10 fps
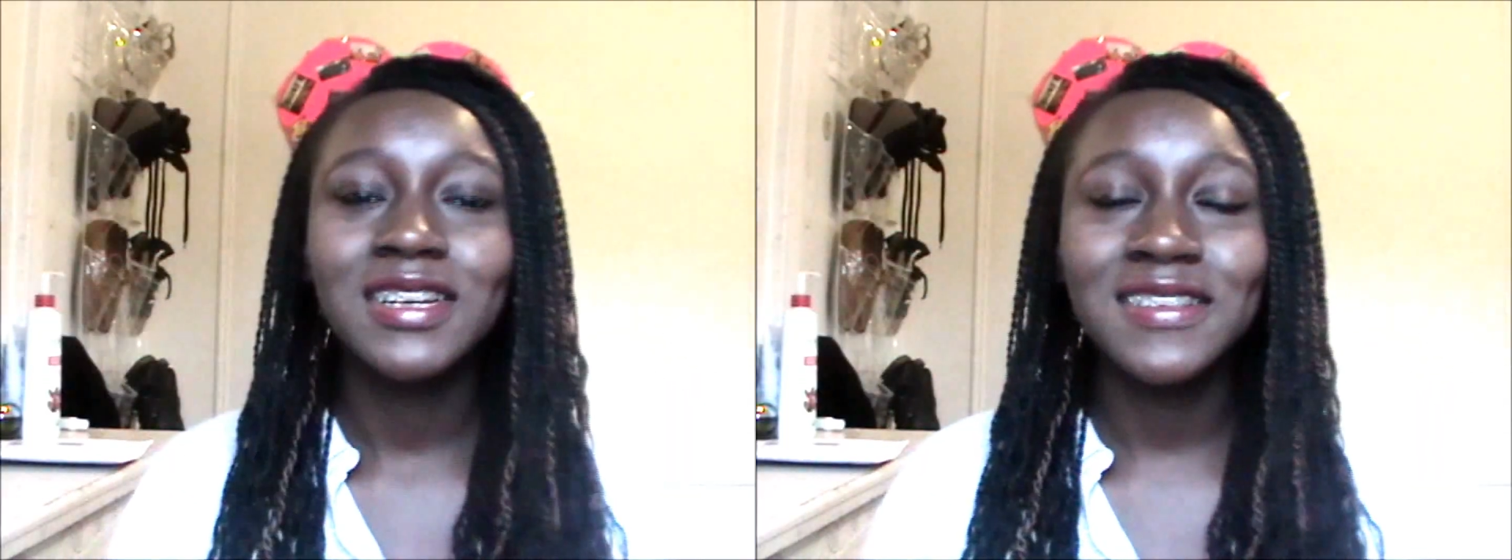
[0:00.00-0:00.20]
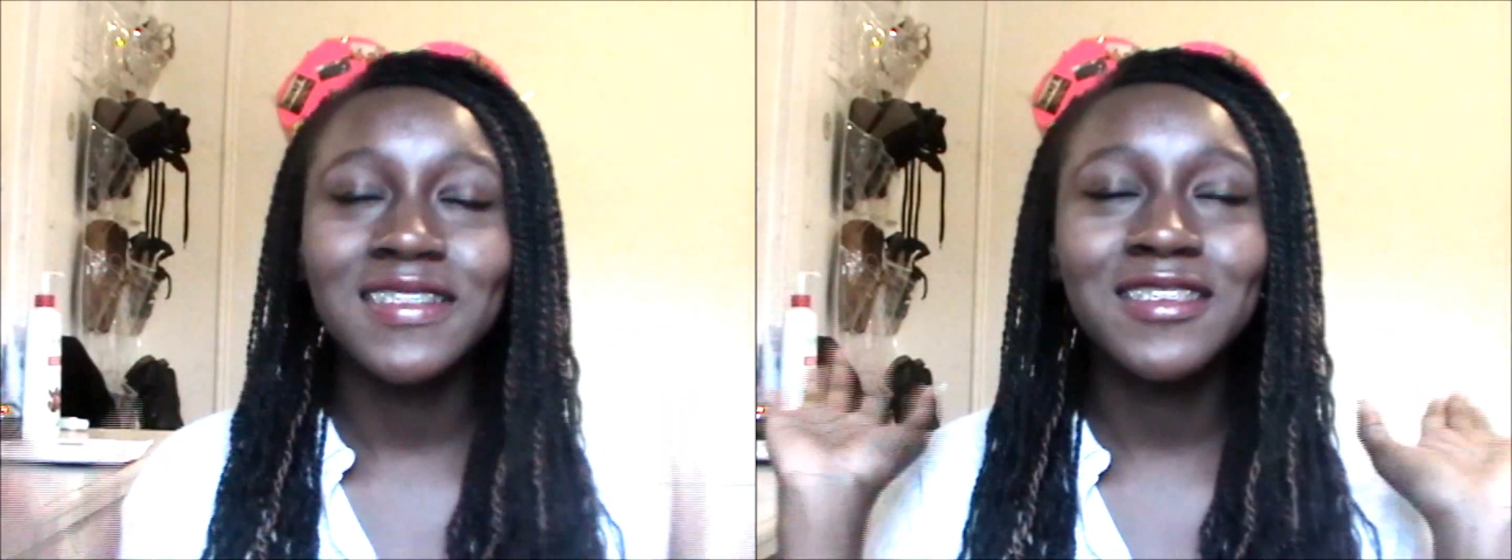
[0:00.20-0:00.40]

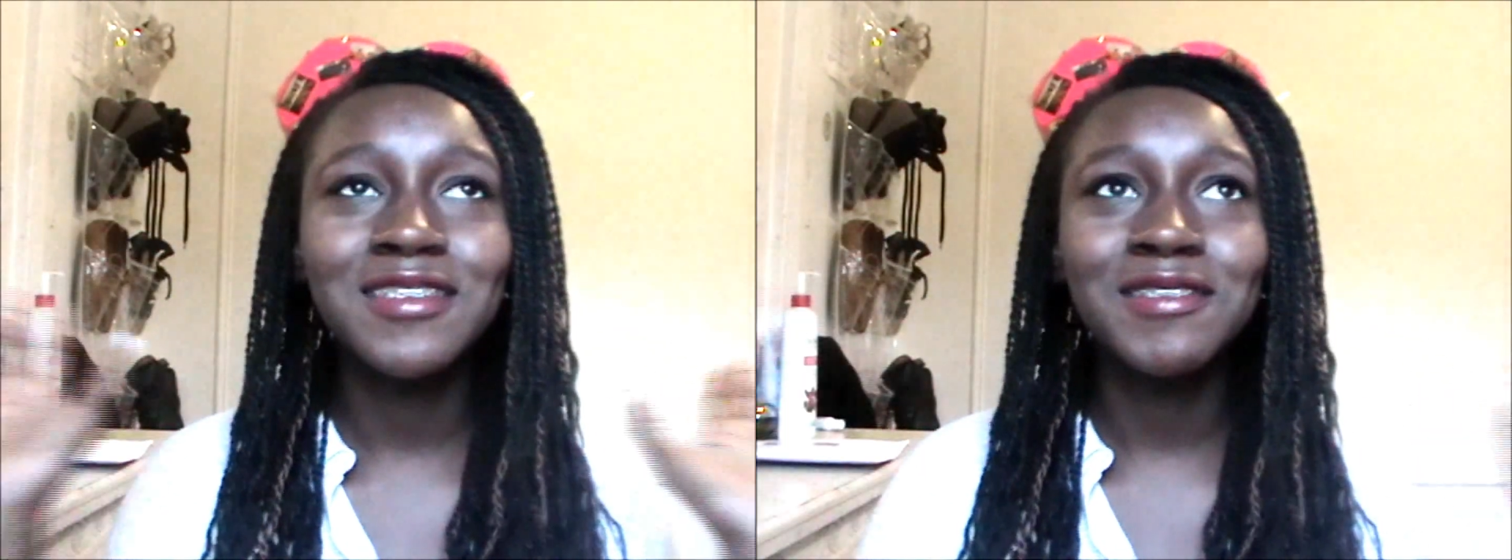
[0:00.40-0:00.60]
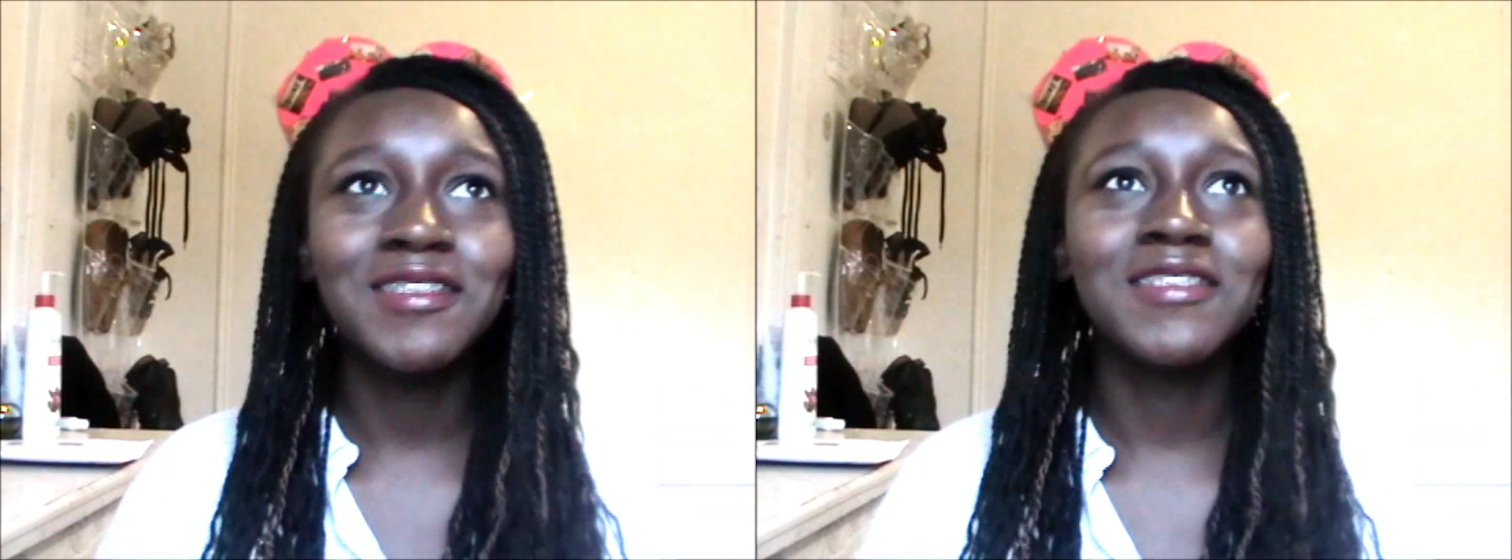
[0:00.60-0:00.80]
Cause it's
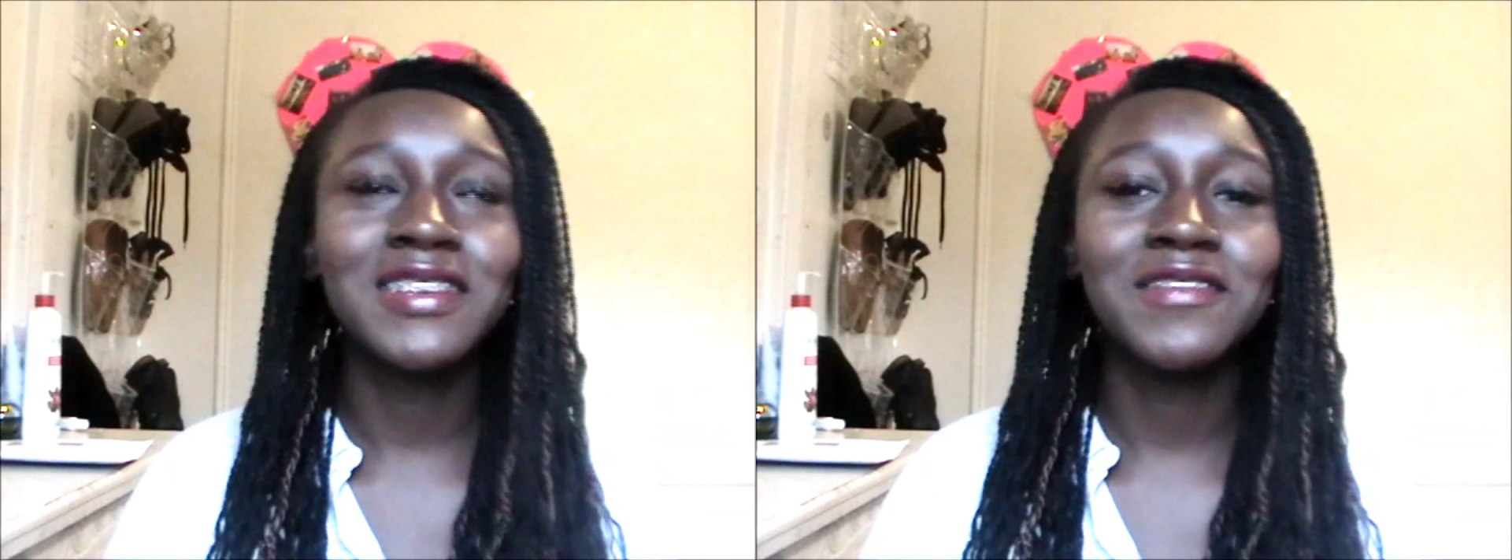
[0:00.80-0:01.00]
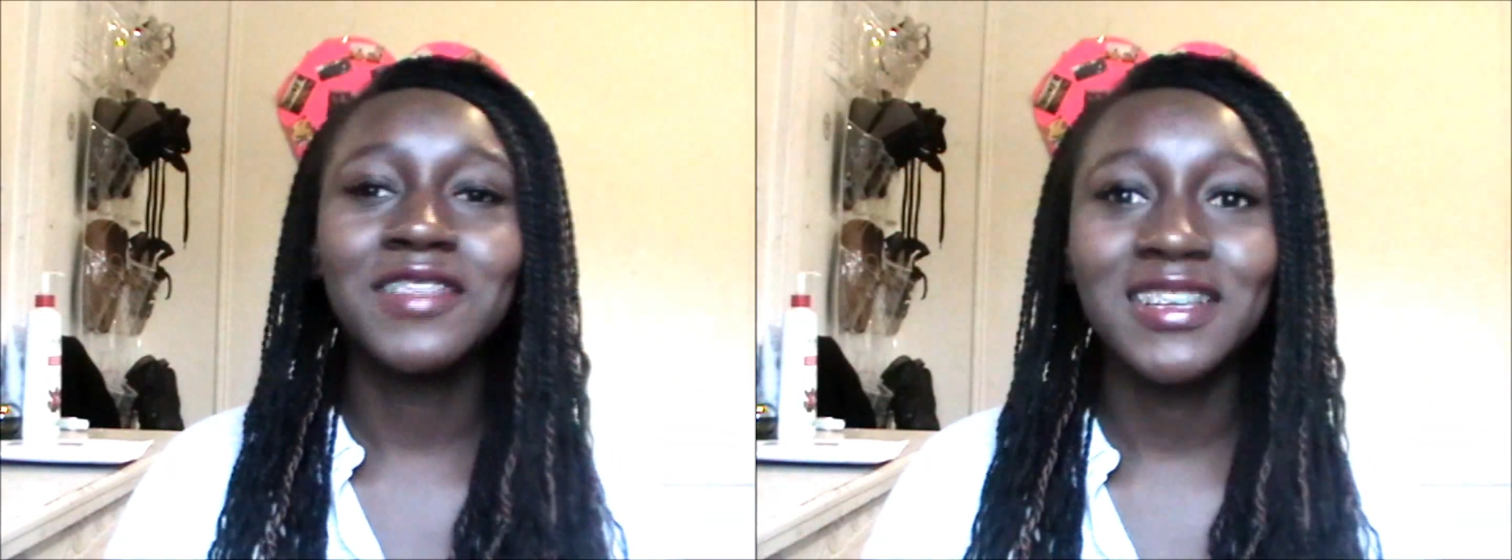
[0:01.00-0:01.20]
too
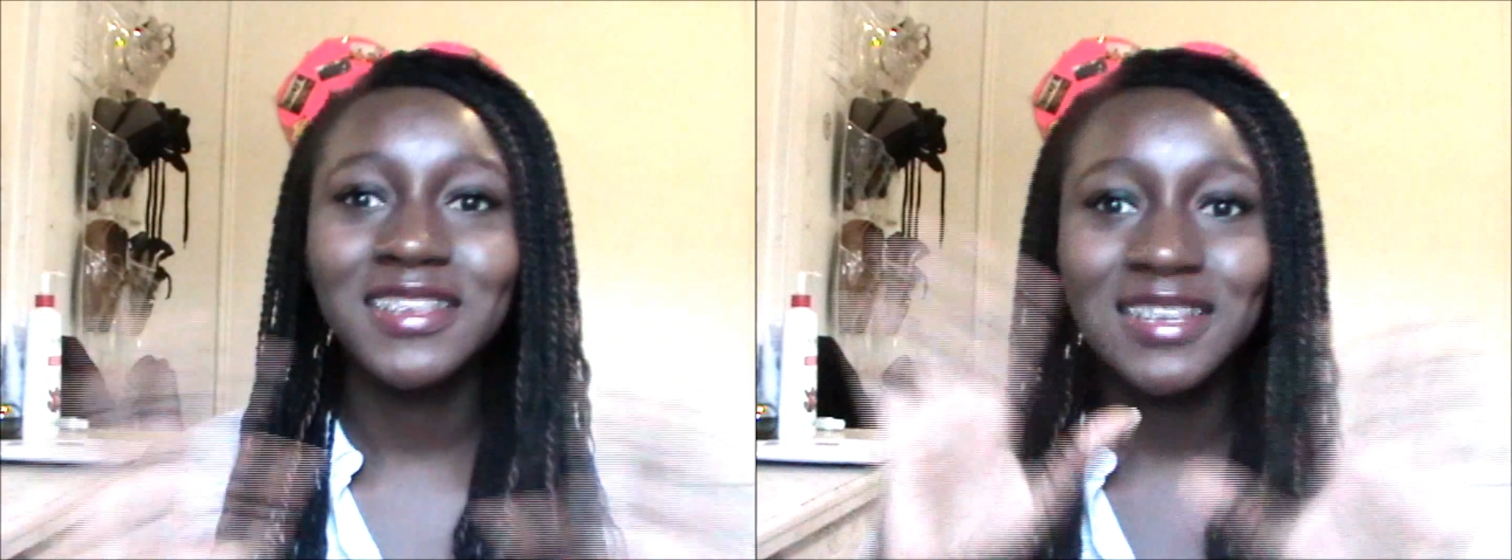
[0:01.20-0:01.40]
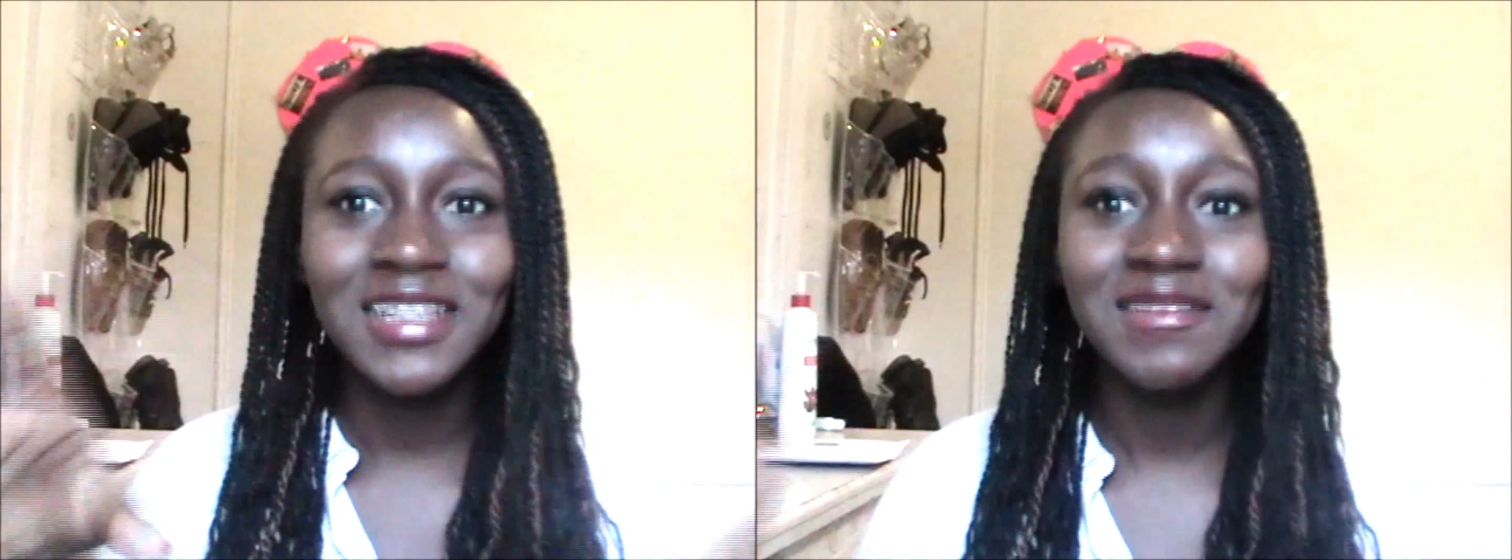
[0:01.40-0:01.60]
early for
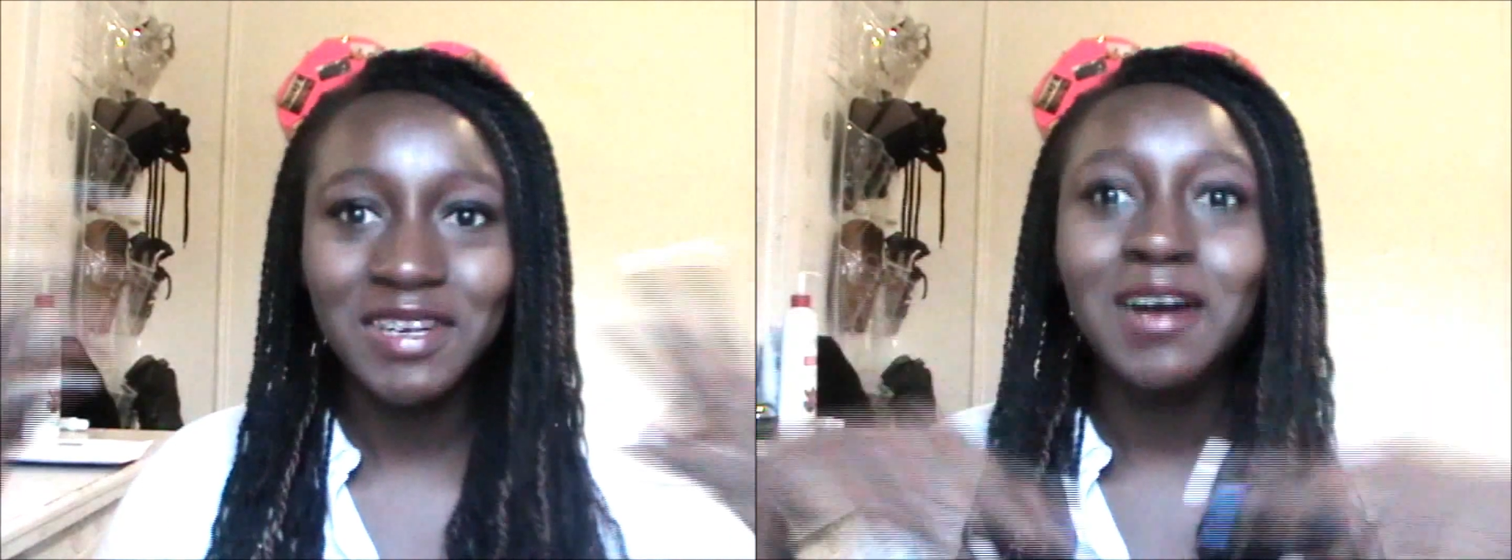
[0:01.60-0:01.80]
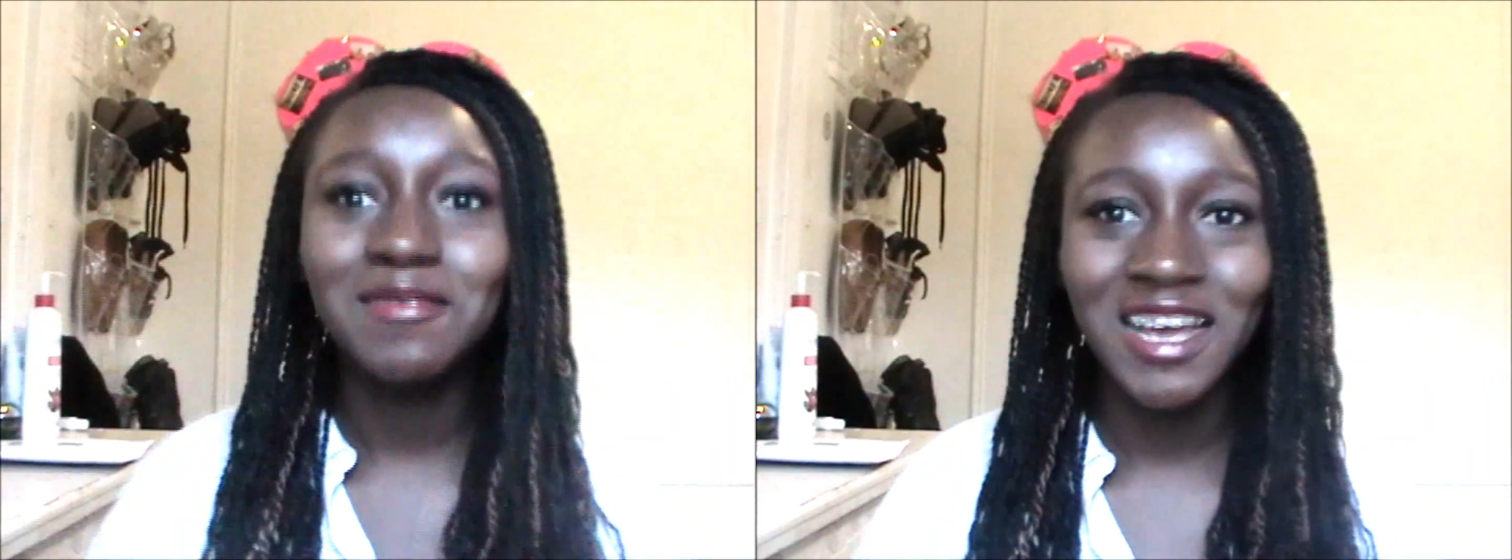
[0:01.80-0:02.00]
this. Let
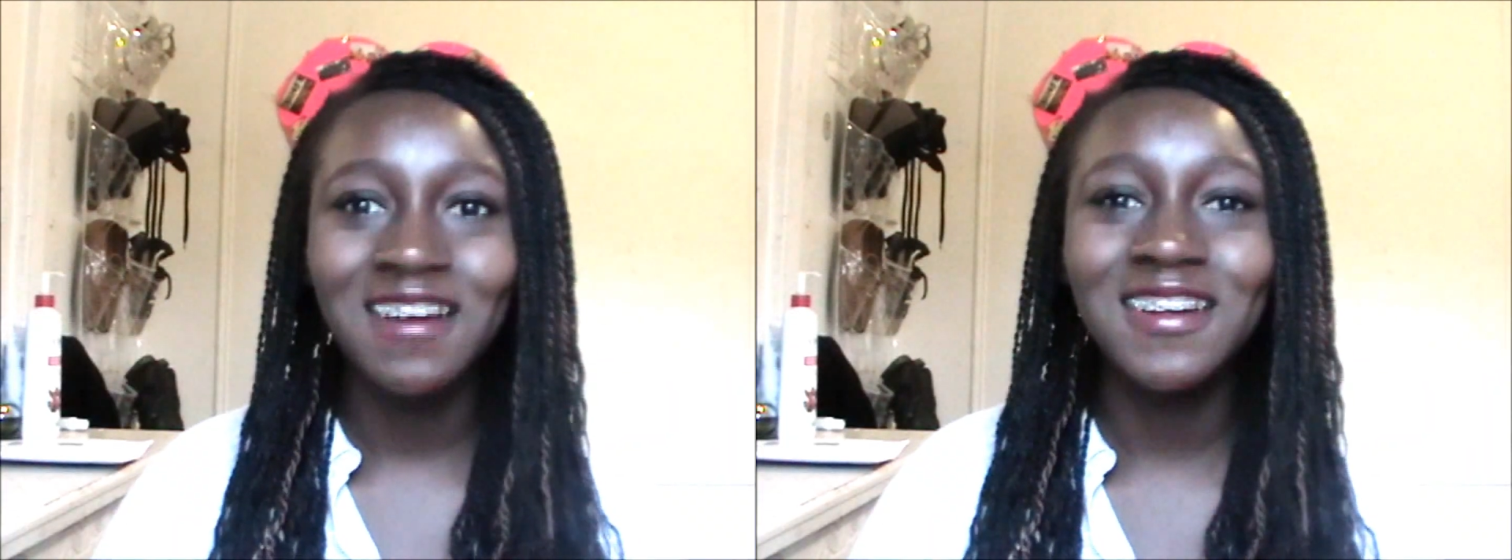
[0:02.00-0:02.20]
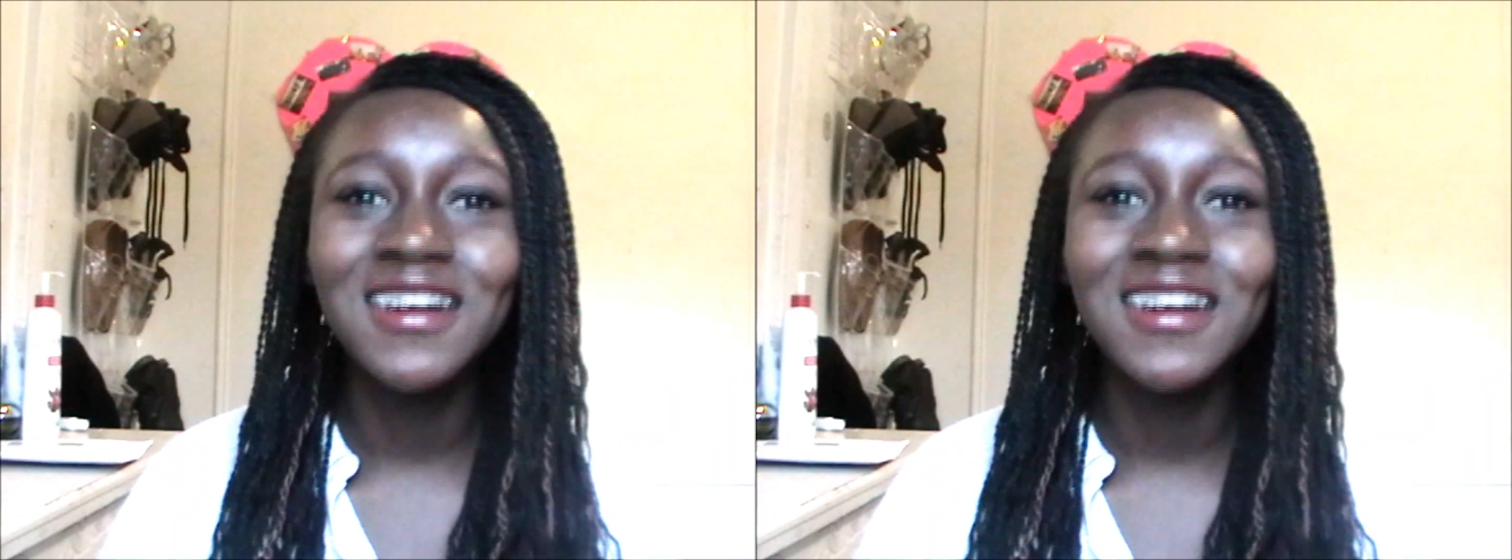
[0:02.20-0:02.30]
me calm down.